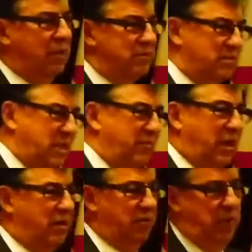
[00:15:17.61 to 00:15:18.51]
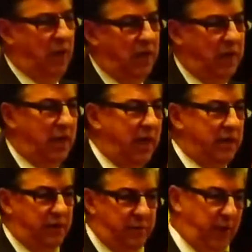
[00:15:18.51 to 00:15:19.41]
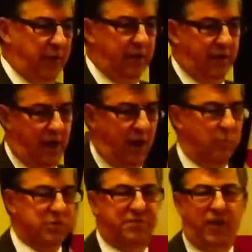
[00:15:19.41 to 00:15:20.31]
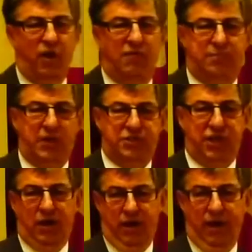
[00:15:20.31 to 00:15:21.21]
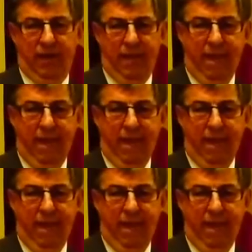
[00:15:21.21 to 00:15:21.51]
700 million, 800 million, and I almost fell off my chair.